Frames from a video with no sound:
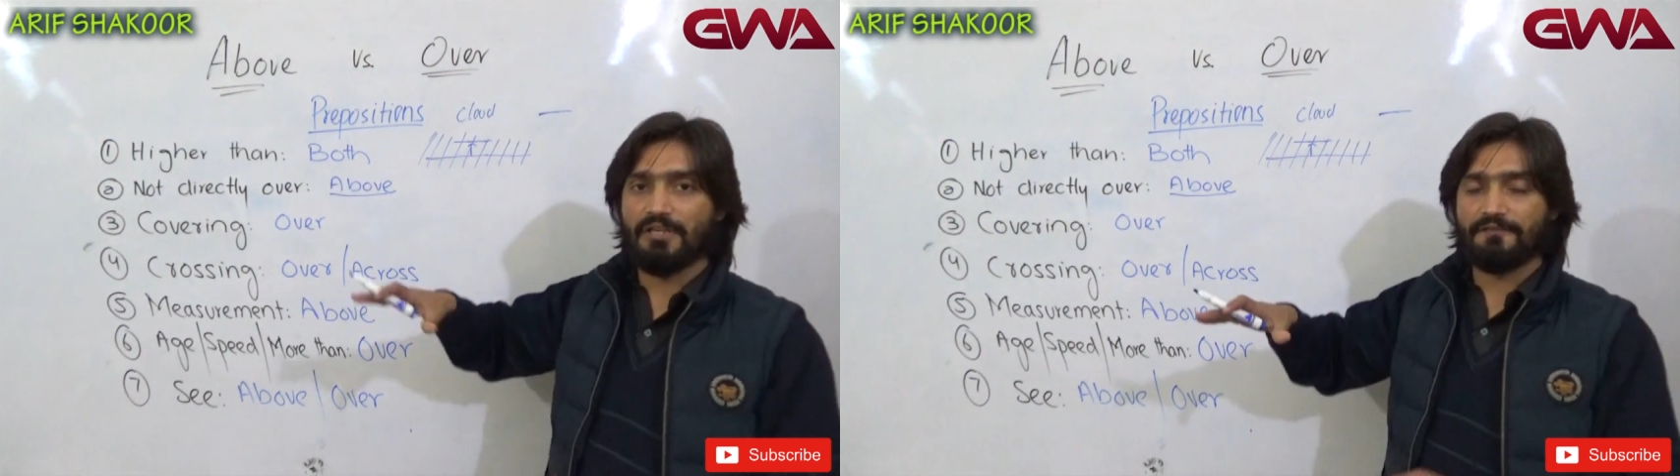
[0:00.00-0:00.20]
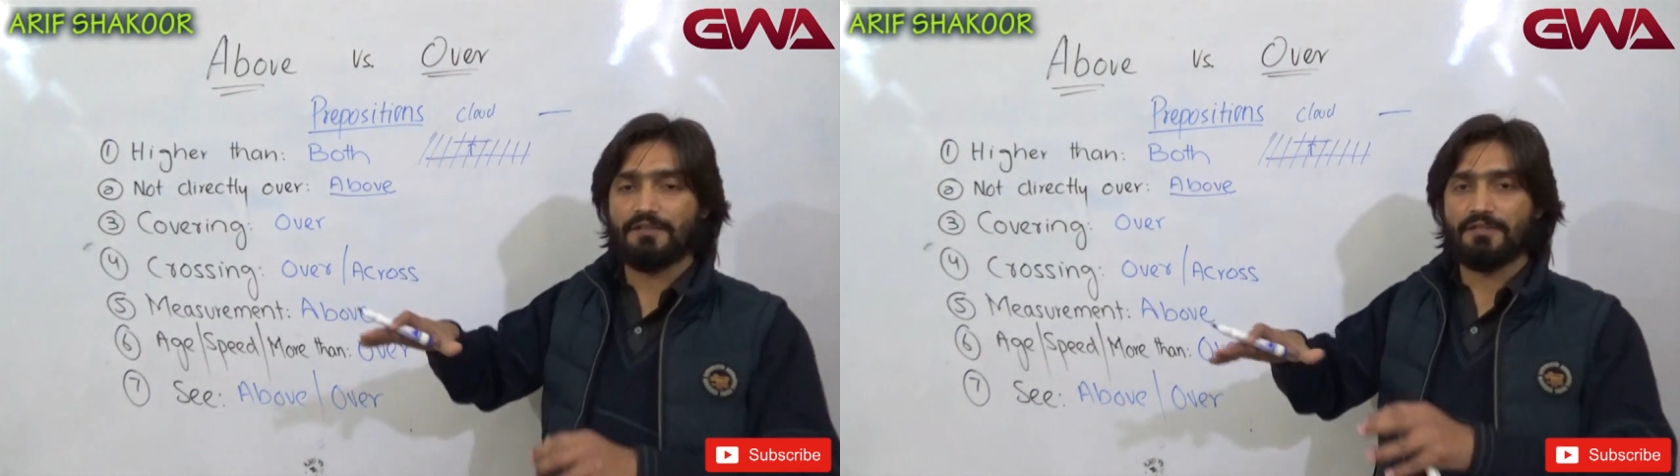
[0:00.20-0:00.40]

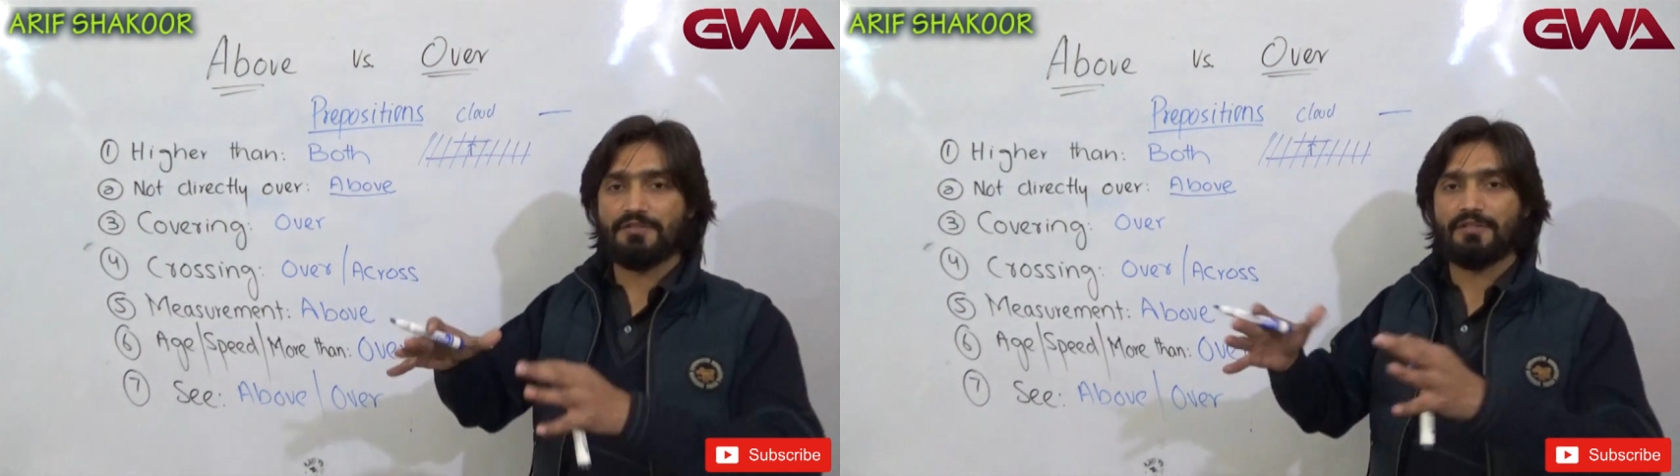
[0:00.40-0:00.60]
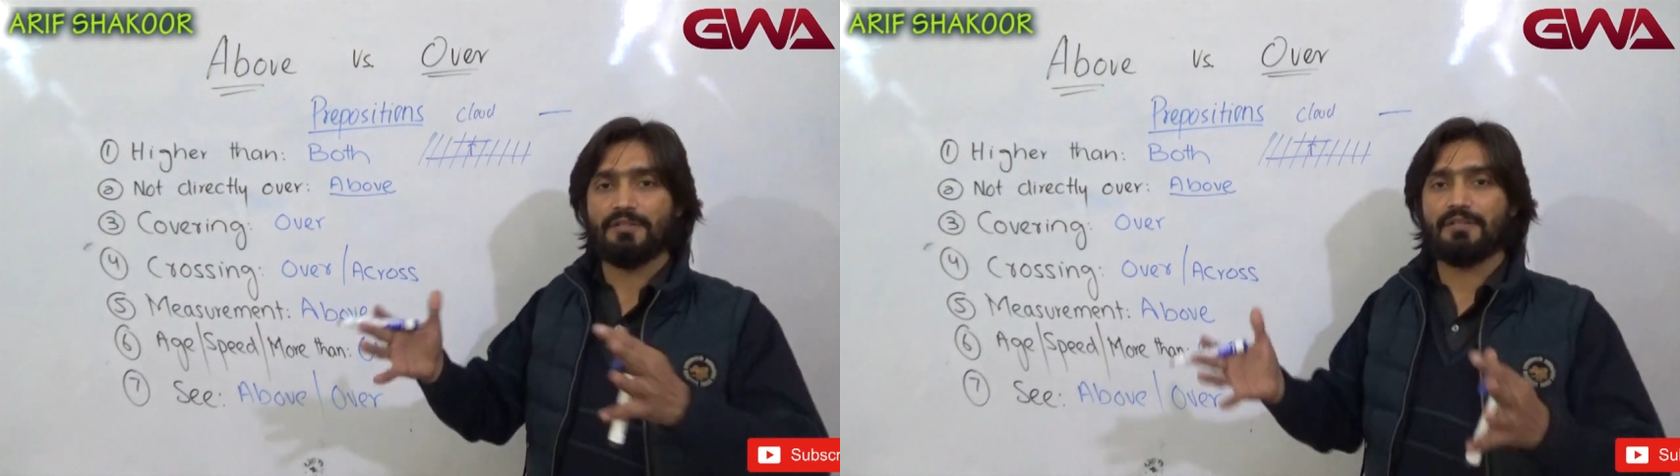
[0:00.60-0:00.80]

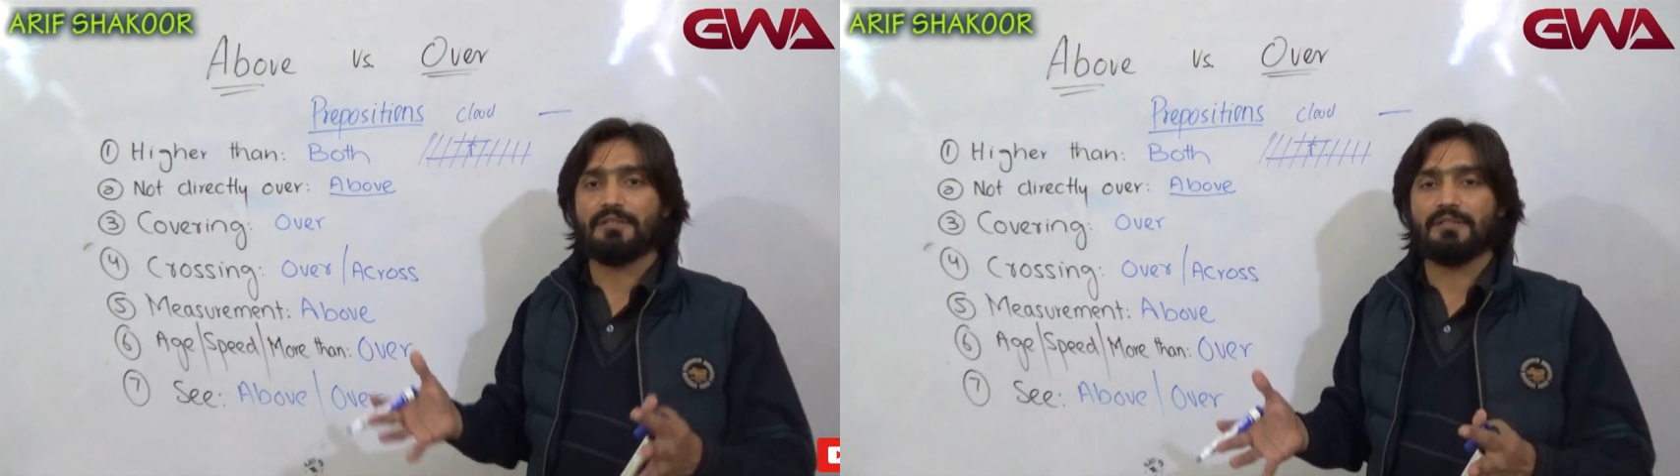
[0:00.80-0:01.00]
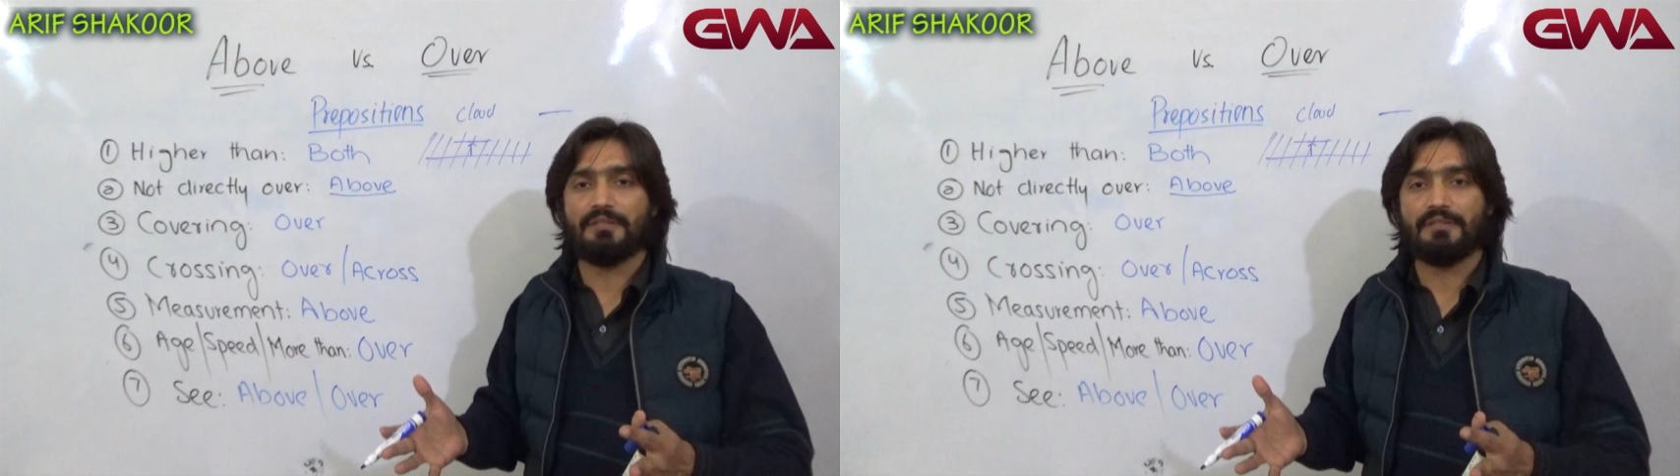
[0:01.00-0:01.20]
covers
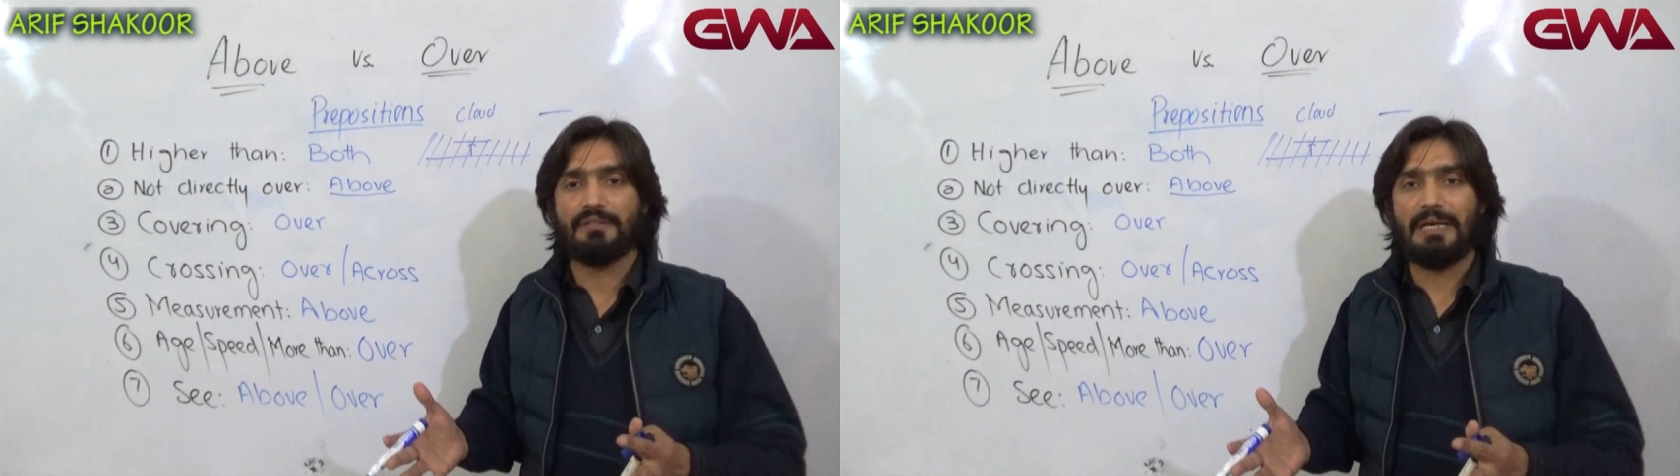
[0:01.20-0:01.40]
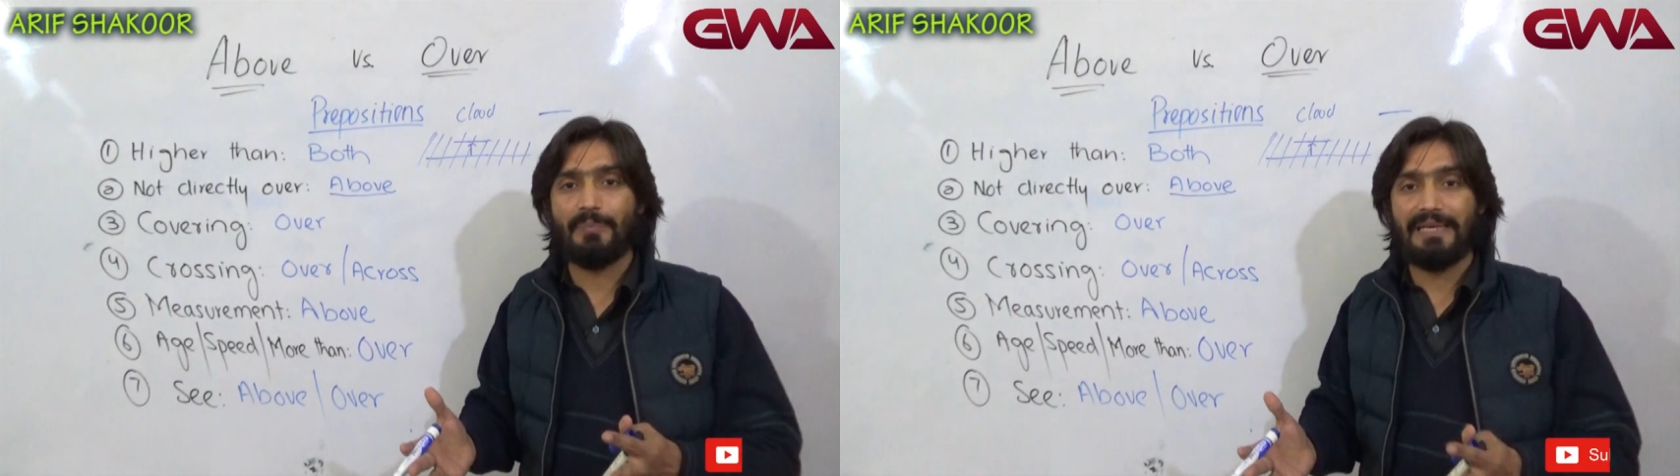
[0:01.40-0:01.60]

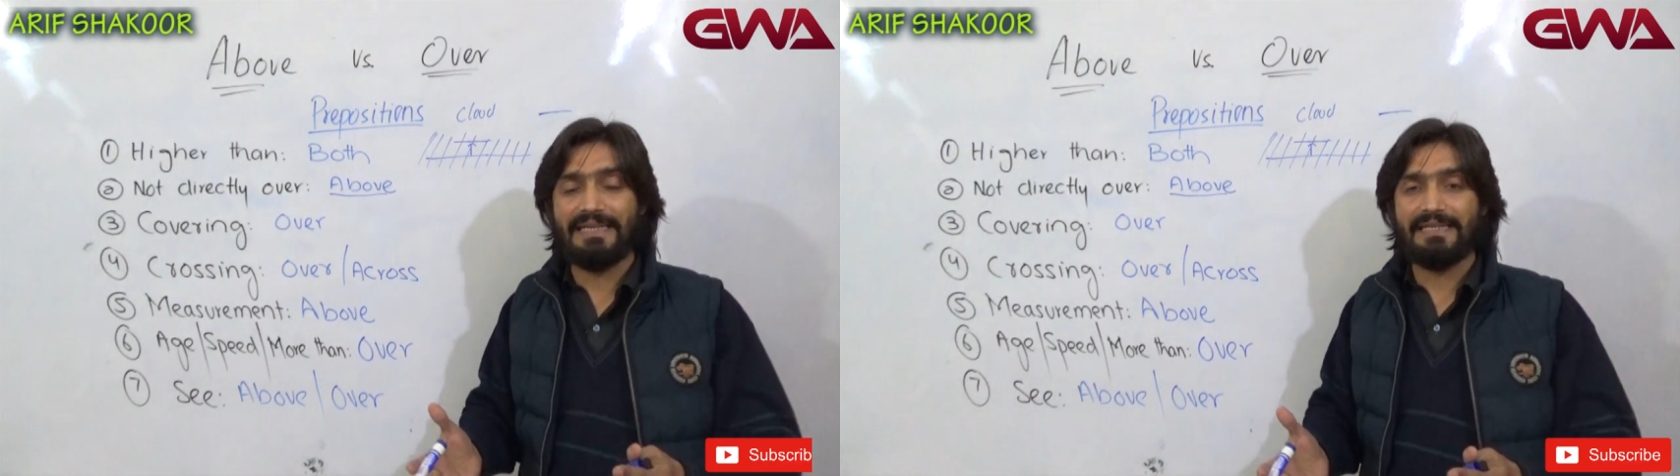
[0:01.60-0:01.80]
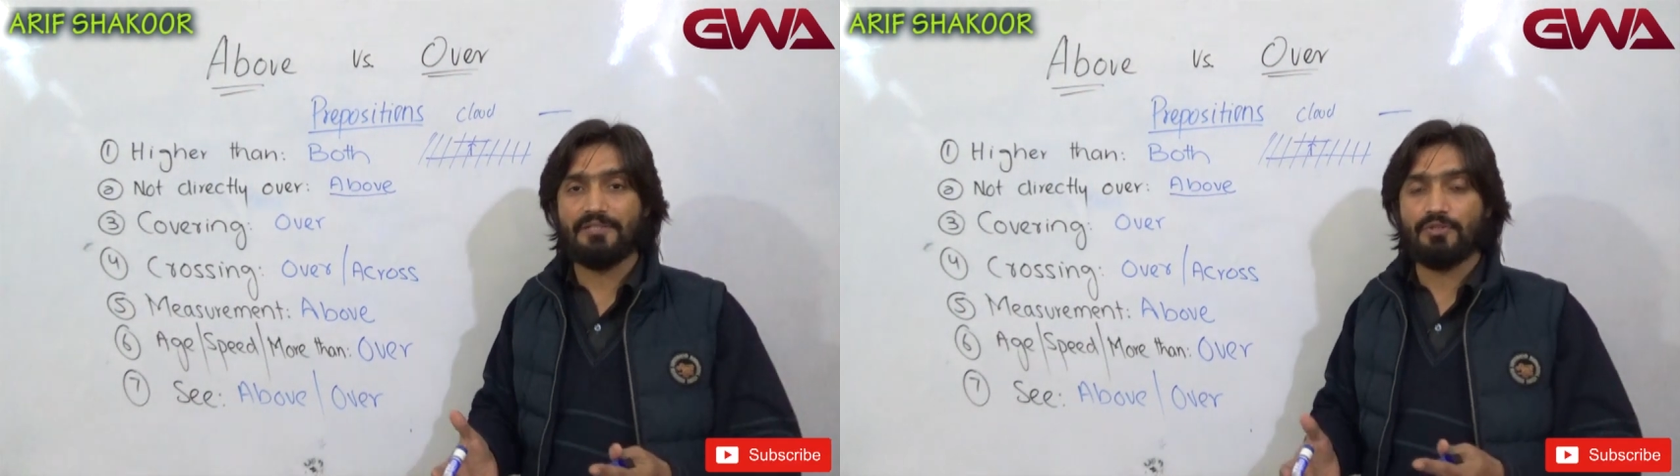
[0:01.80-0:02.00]
a
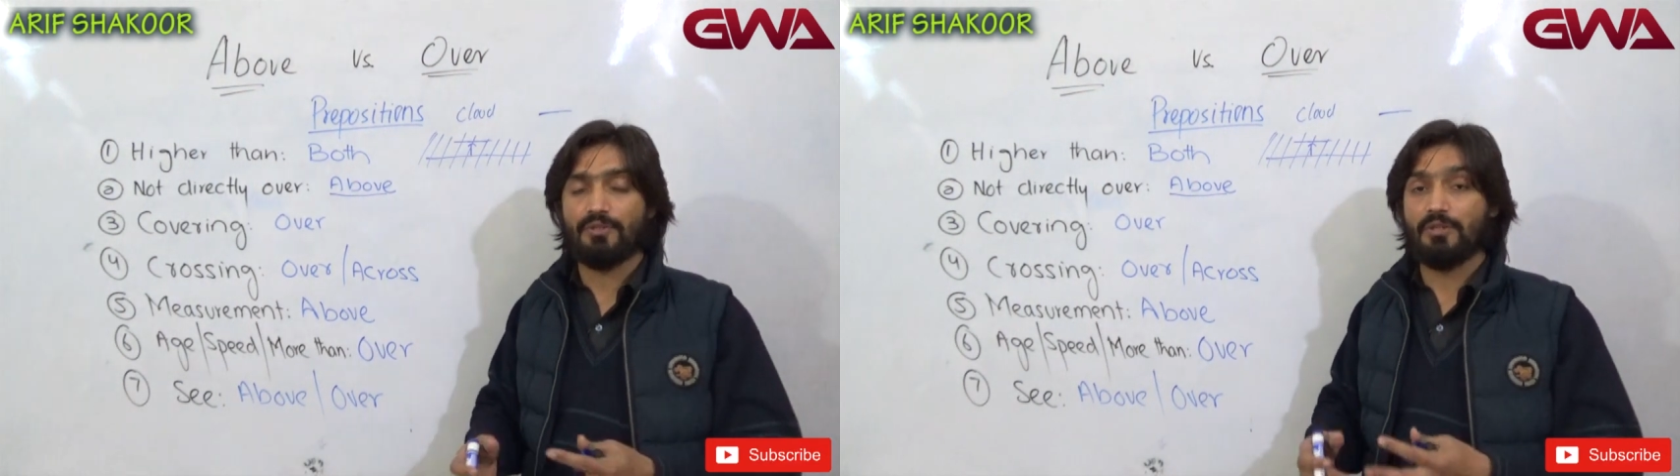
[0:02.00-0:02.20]
place,